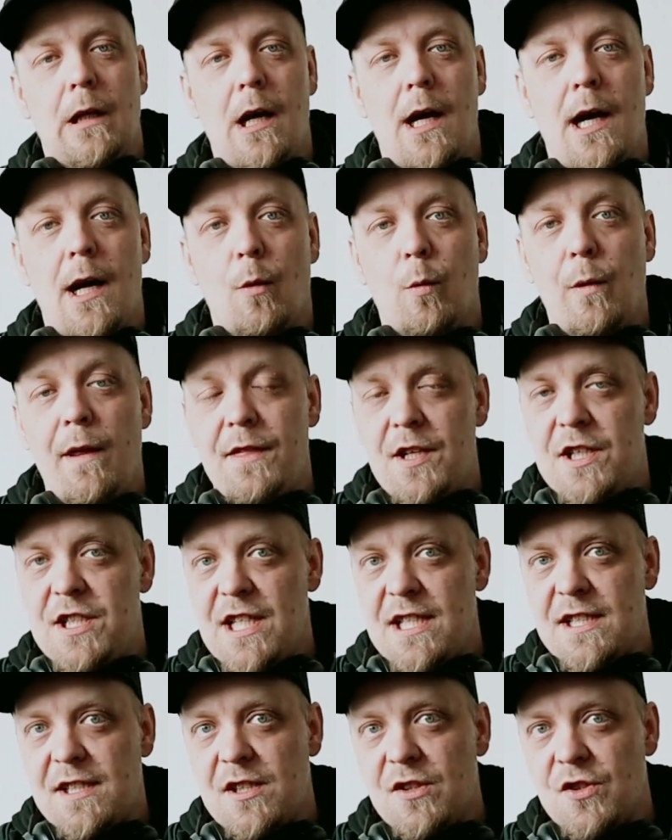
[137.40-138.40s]
with a
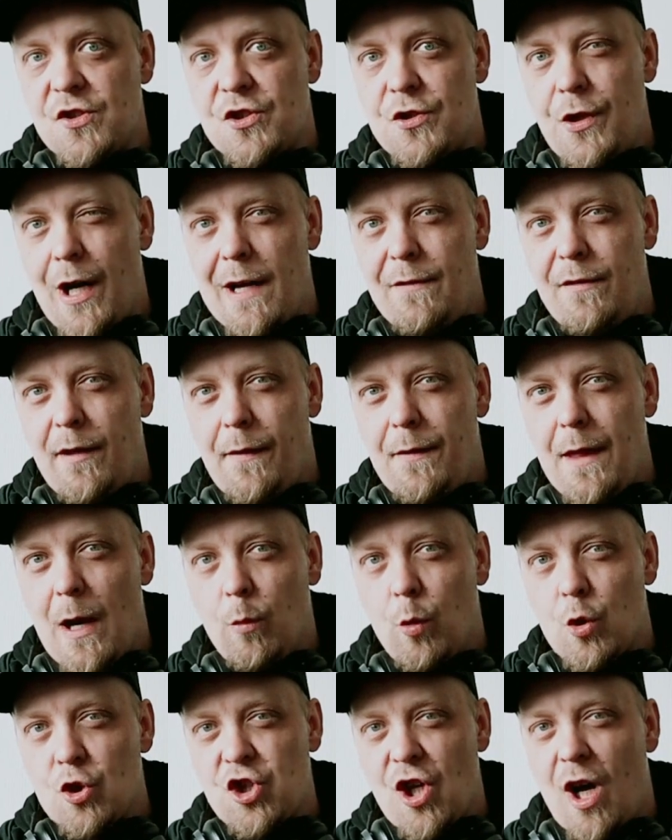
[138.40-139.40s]
distance driver
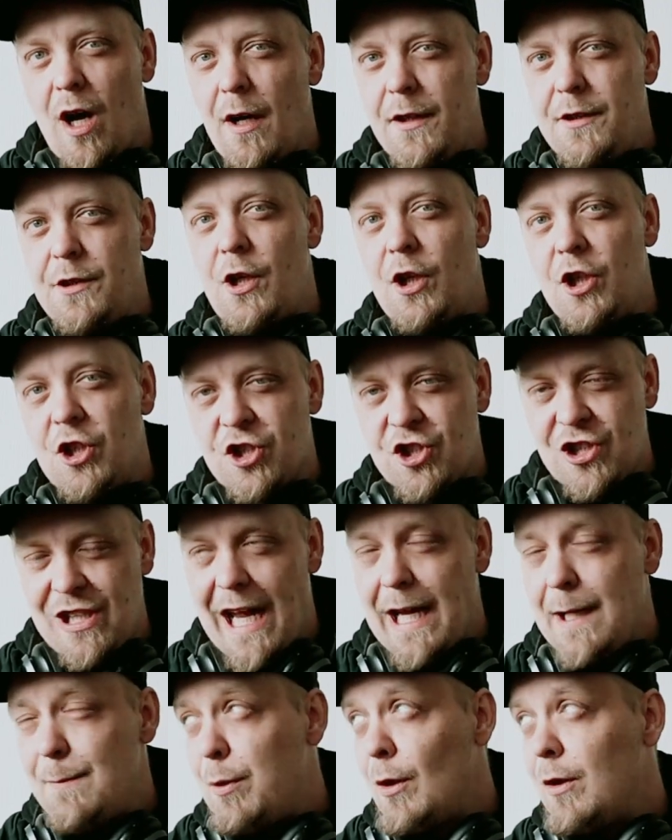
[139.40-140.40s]
that was
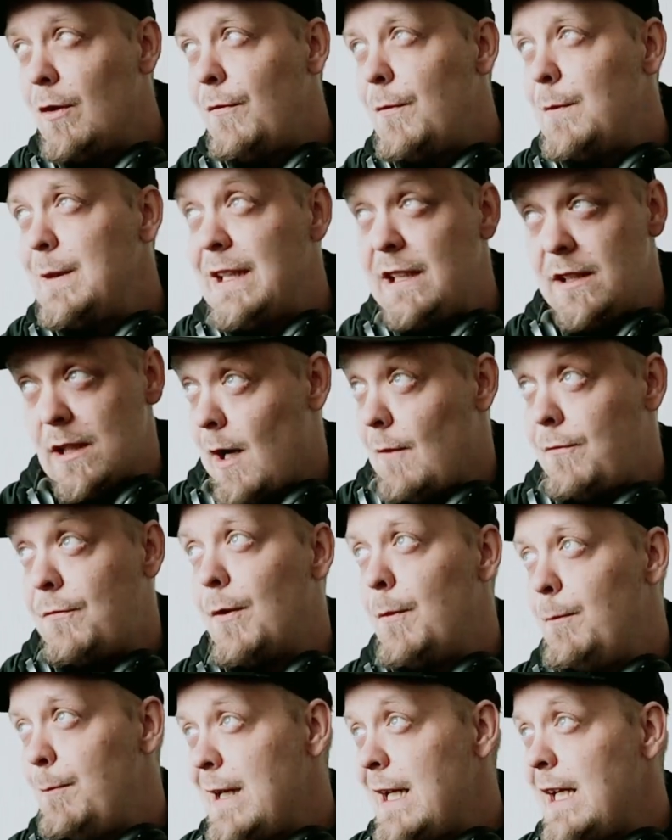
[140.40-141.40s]
understable enough
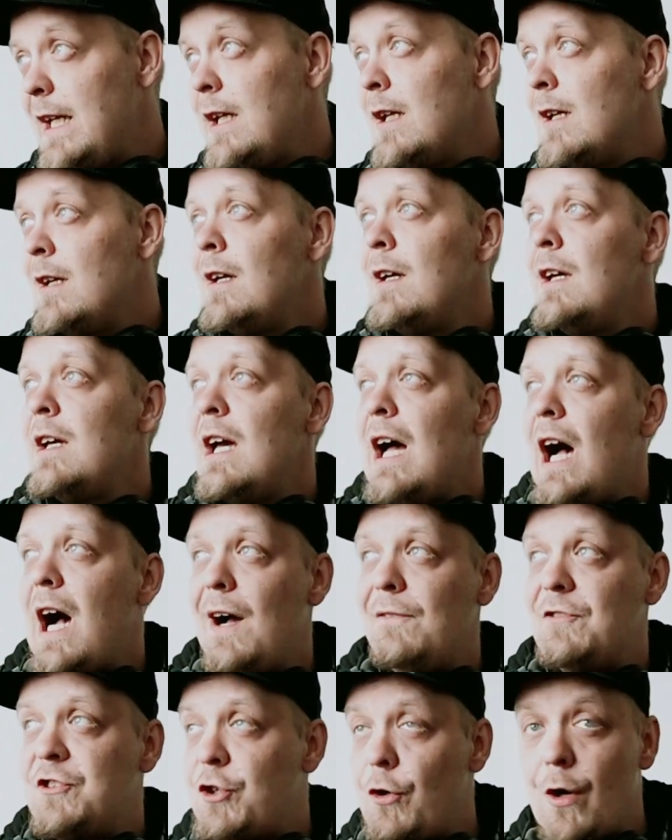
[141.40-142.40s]
for me.
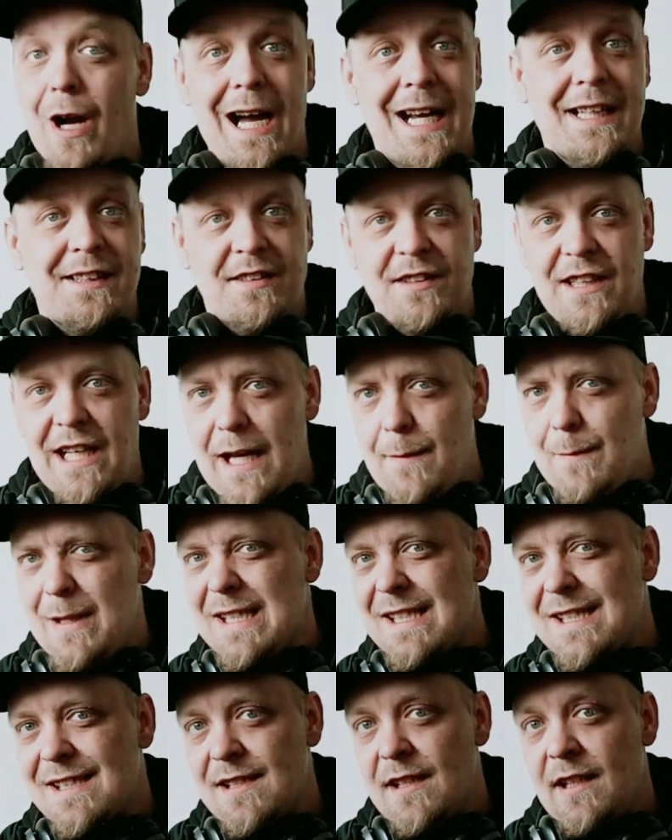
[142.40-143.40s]
I've tried
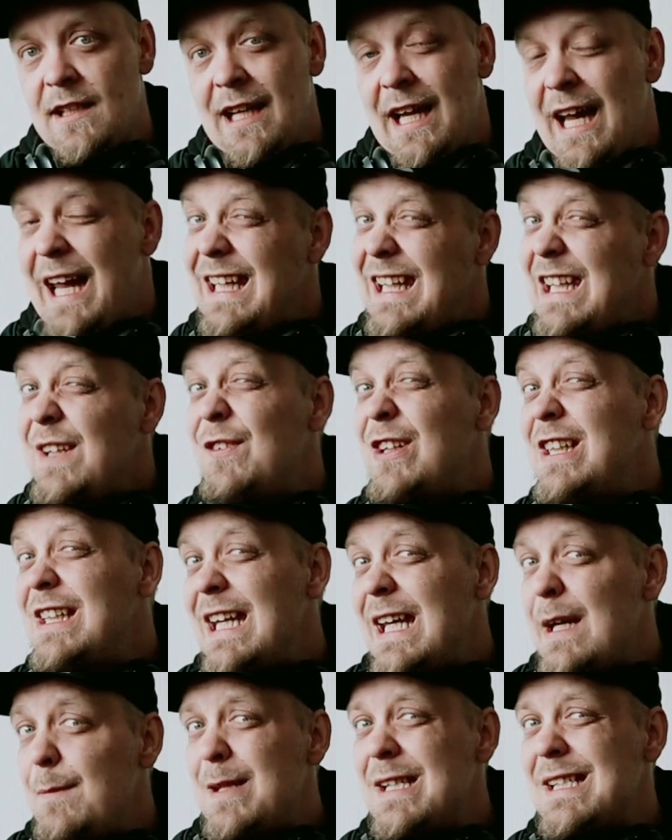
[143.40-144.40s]
Nimitz, and
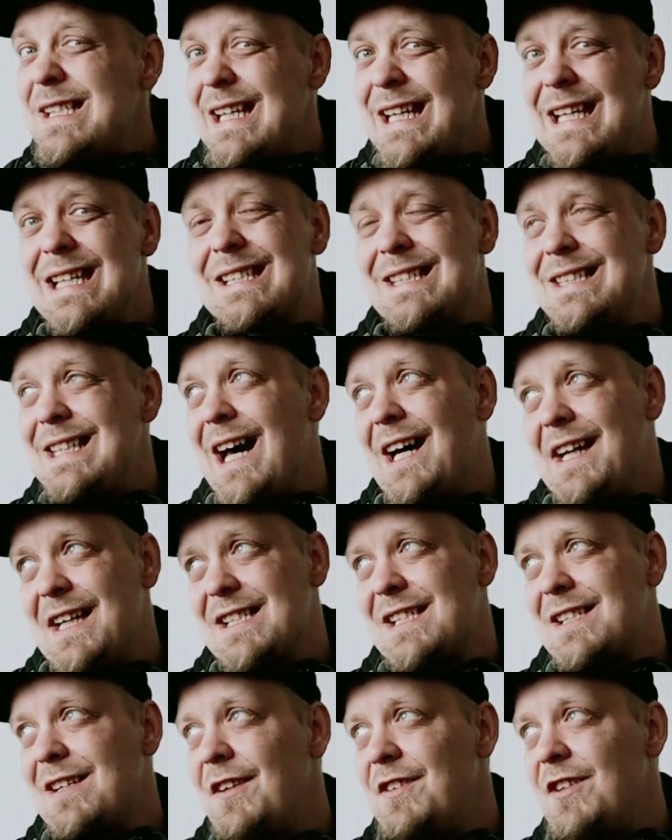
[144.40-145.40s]
even Nimitz is not
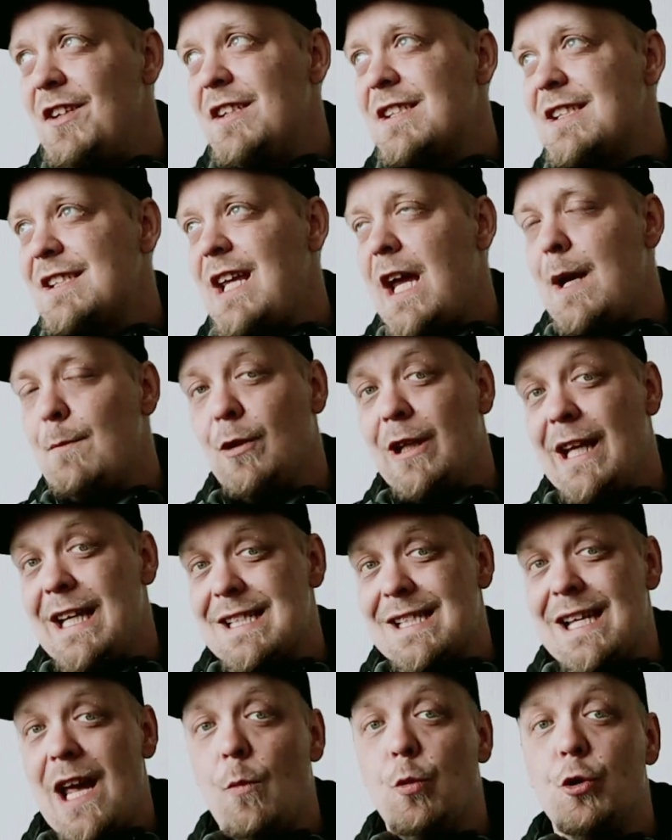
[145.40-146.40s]
as understable
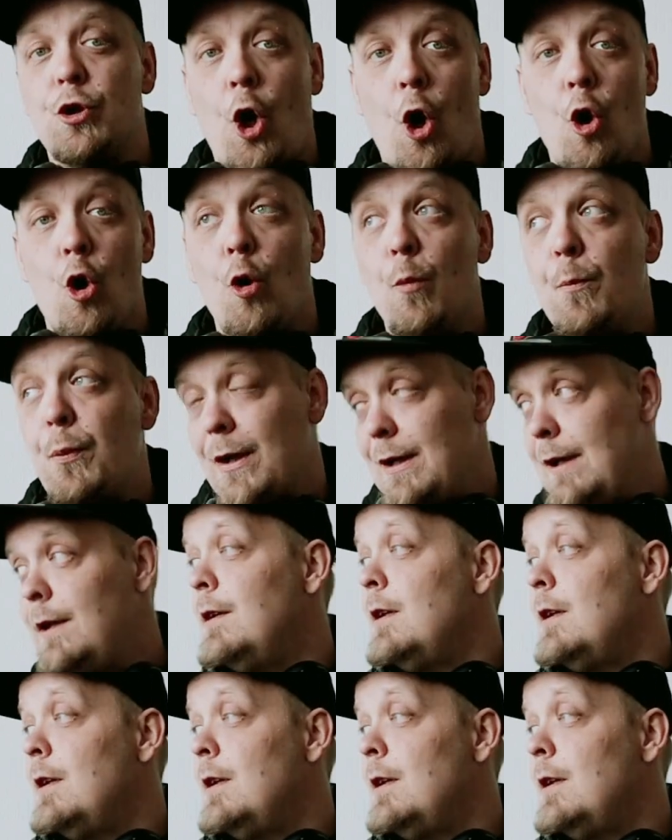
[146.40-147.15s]
as I would hope